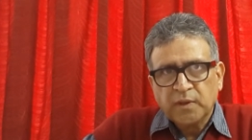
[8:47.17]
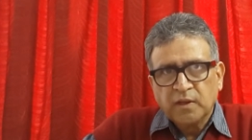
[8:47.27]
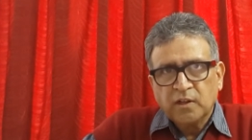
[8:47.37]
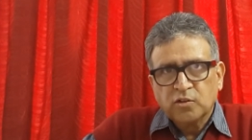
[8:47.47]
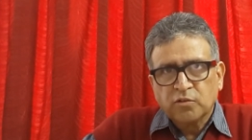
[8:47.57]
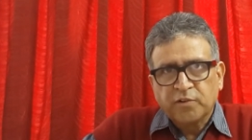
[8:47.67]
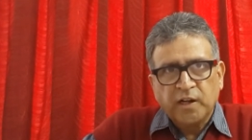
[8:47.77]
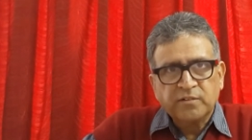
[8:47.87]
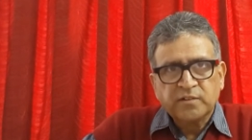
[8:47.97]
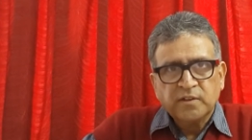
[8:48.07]
So,
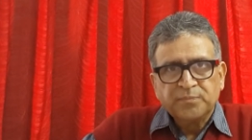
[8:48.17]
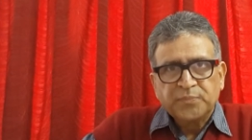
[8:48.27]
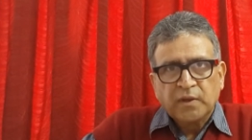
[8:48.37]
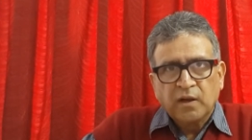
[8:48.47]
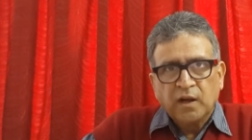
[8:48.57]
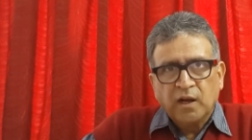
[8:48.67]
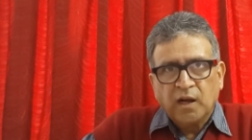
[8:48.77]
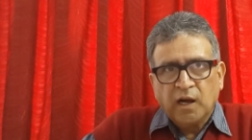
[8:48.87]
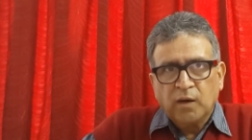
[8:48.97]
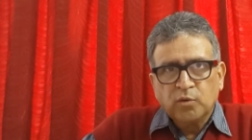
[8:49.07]
friends, uh, I would